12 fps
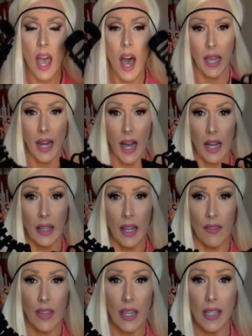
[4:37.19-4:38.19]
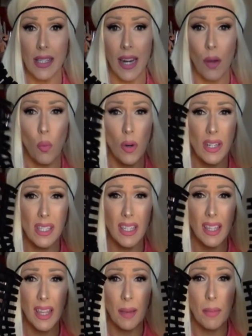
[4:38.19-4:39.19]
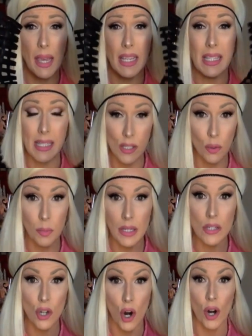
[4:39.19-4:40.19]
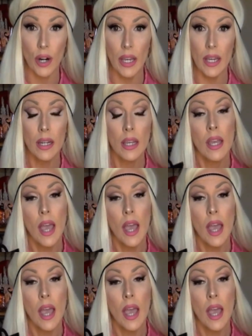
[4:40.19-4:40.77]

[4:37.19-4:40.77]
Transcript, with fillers: And I love these. And I want to say that they may still be at Target